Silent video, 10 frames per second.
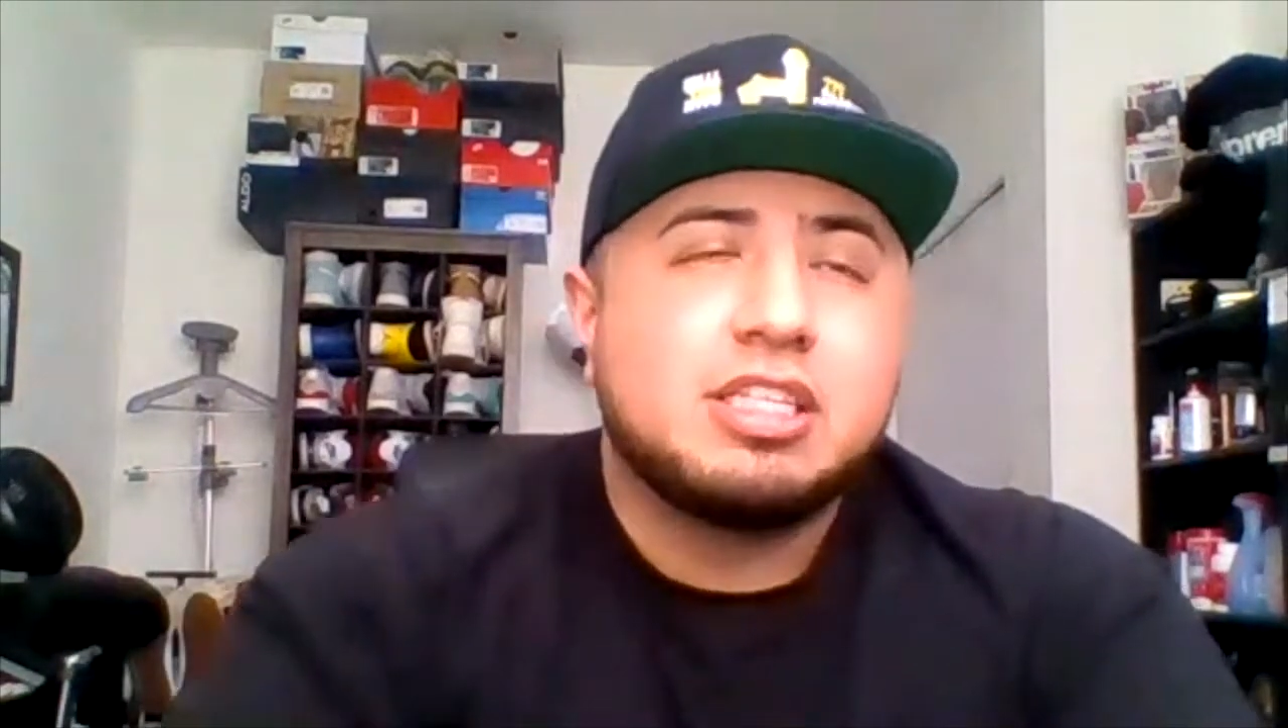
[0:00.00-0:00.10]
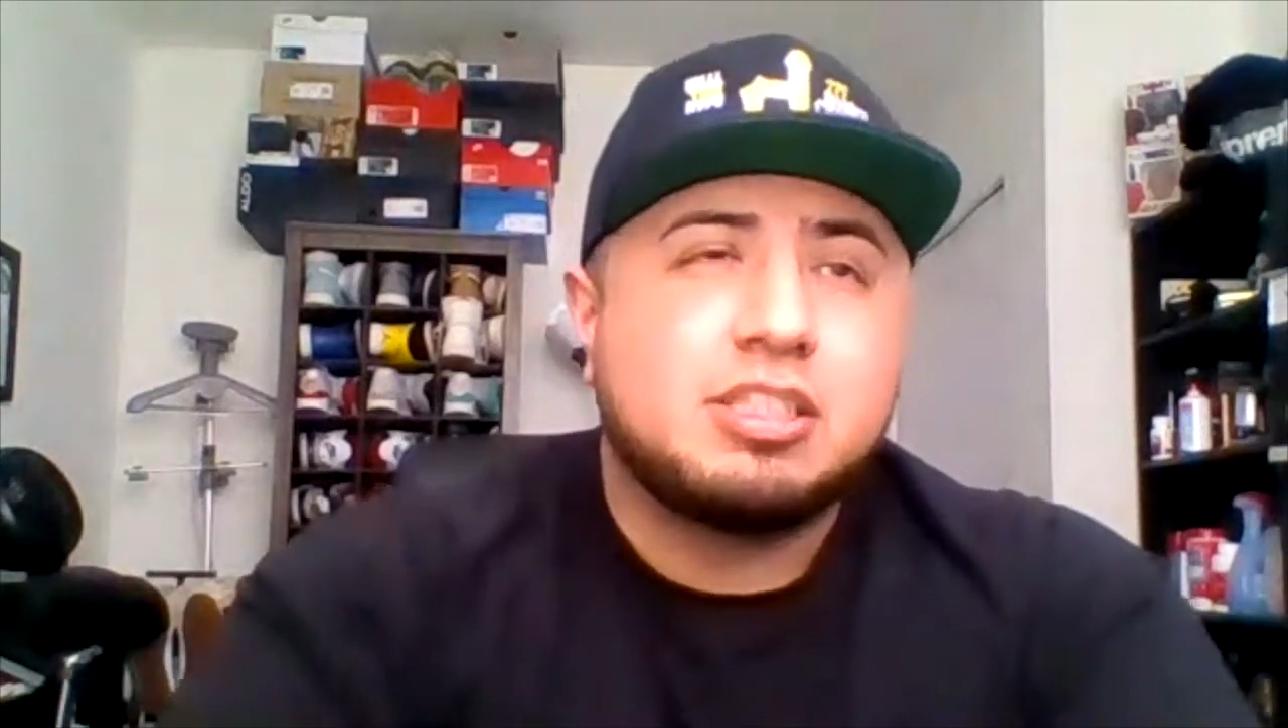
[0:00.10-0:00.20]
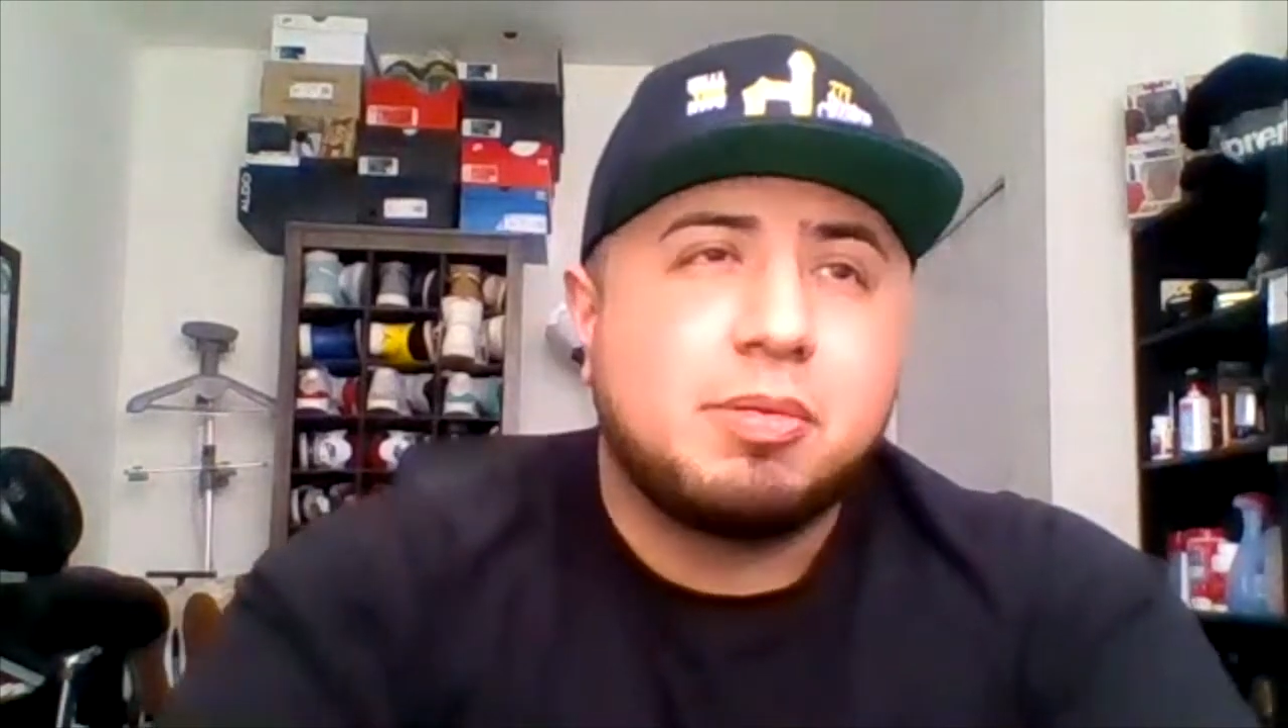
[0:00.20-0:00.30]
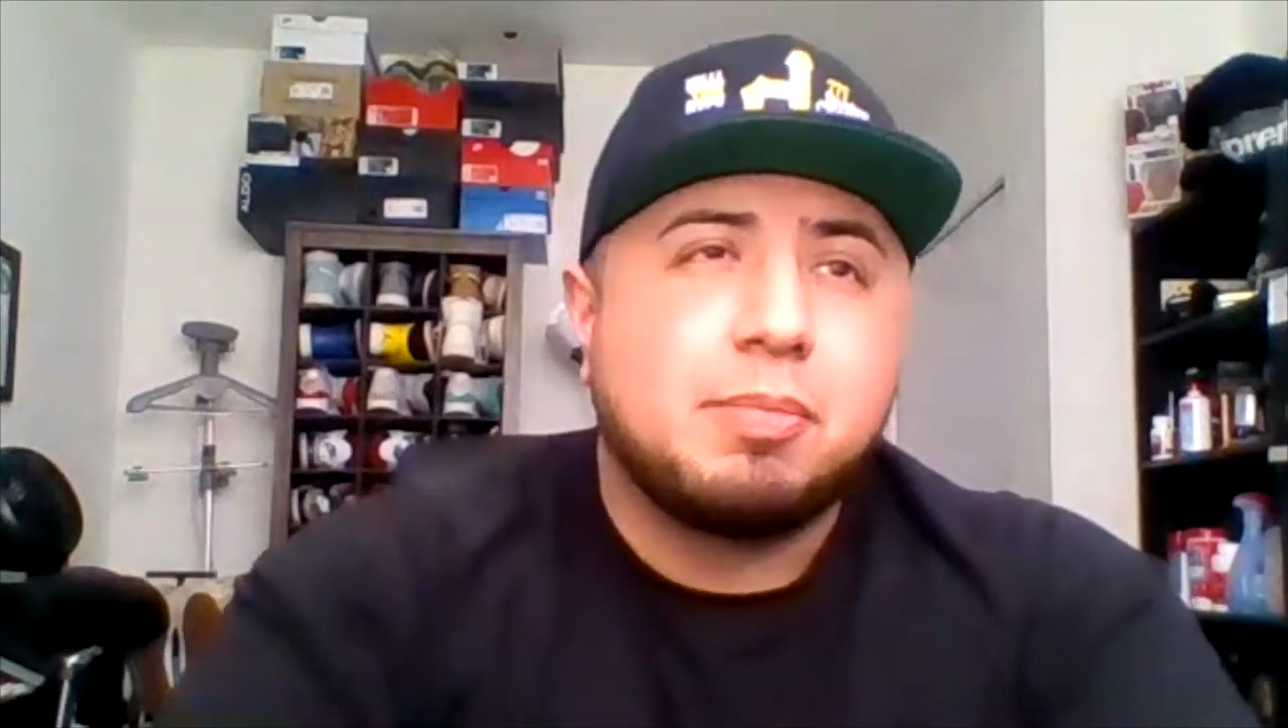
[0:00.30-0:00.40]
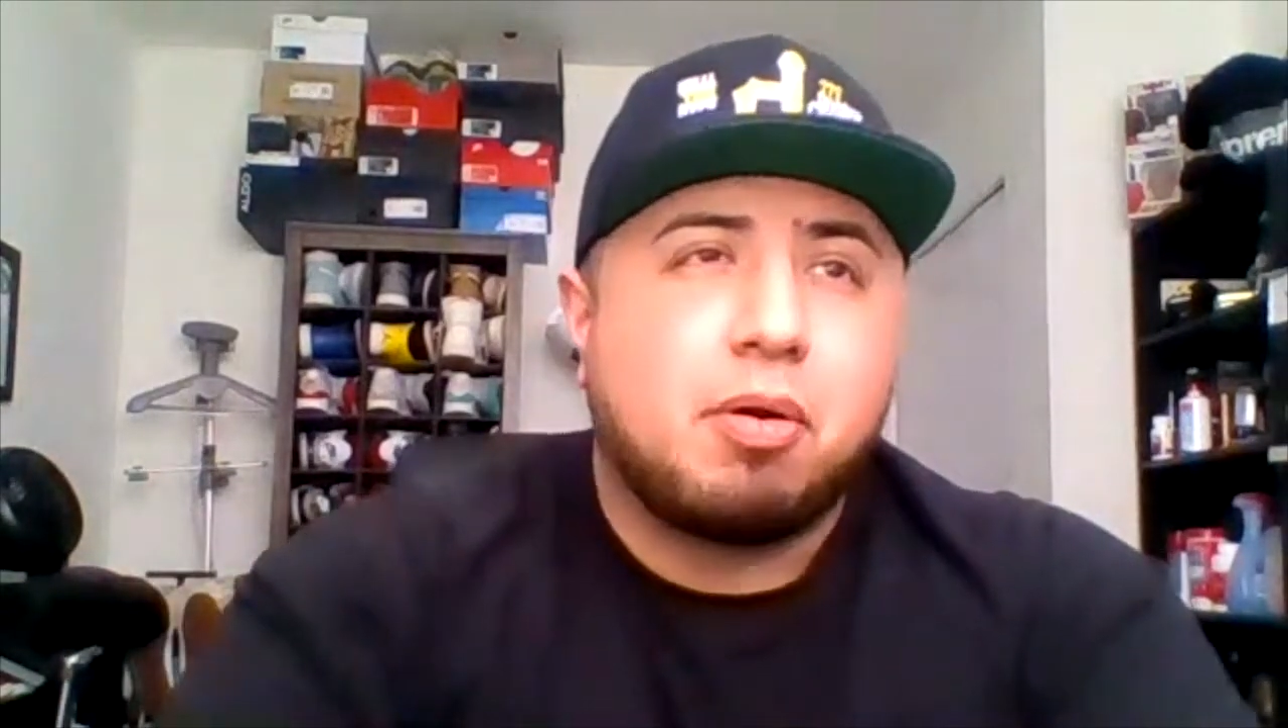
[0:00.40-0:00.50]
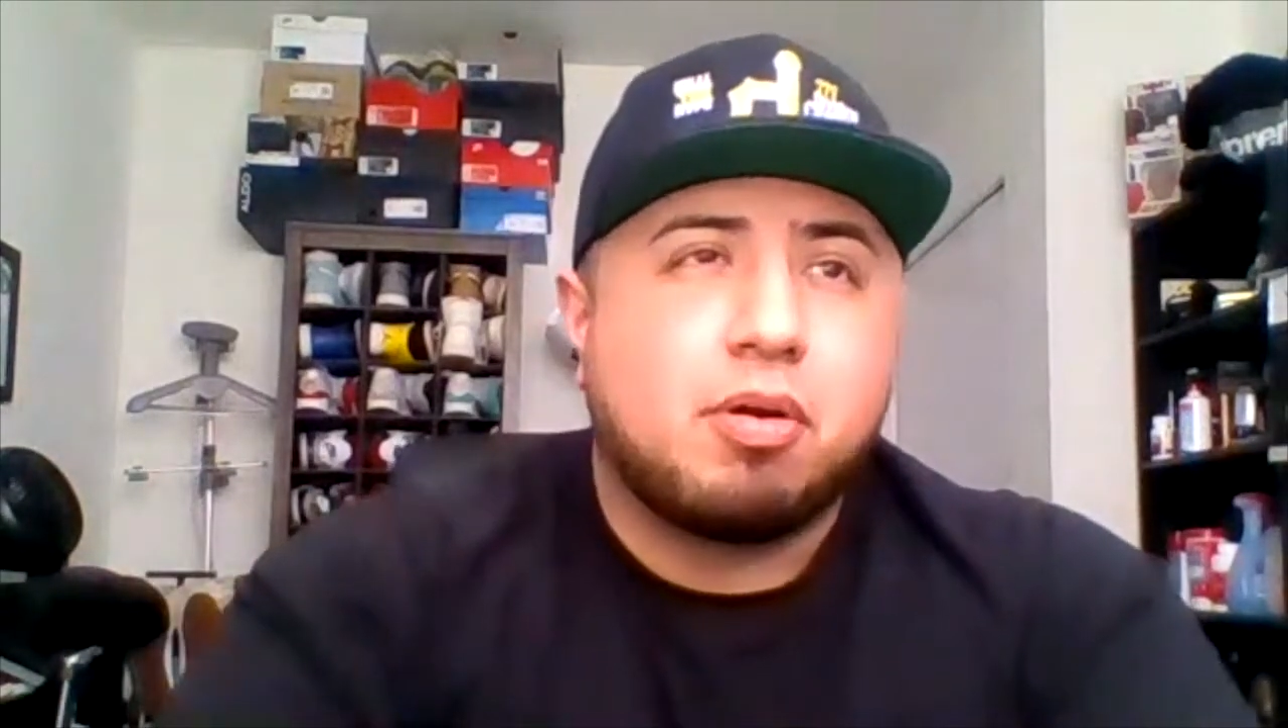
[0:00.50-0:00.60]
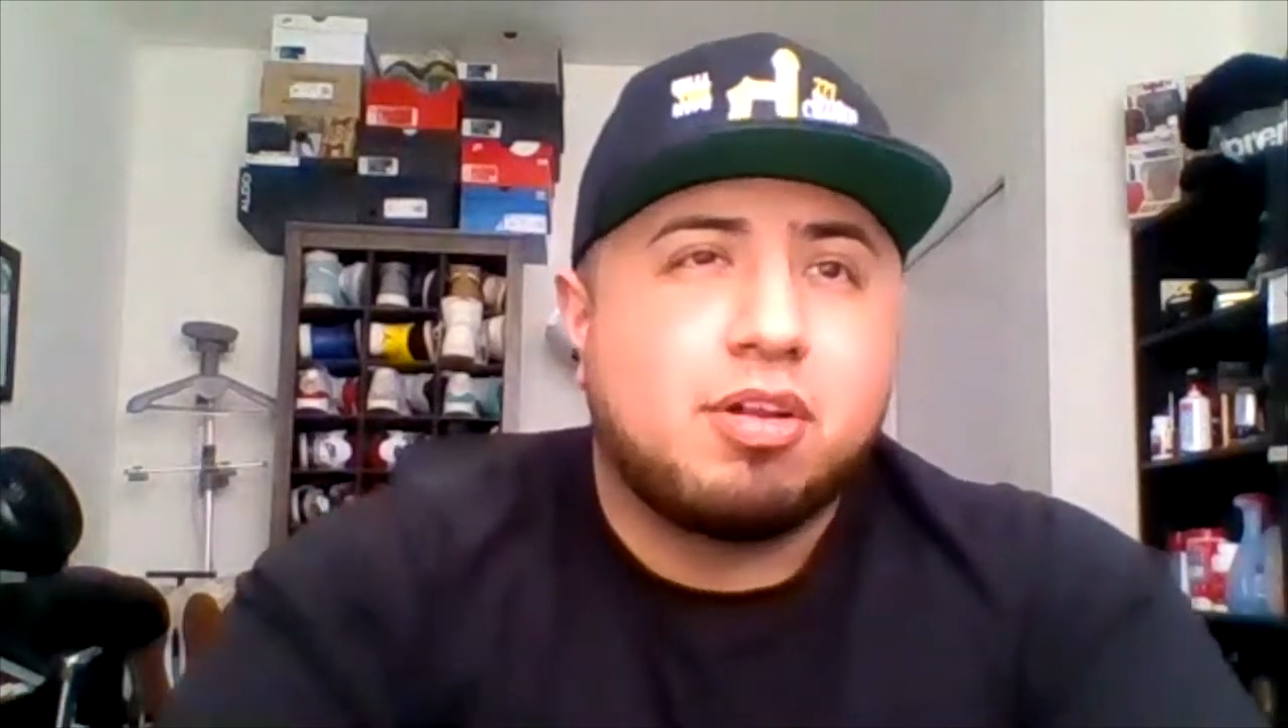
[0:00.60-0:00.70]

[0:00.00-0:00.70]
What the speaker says: to be part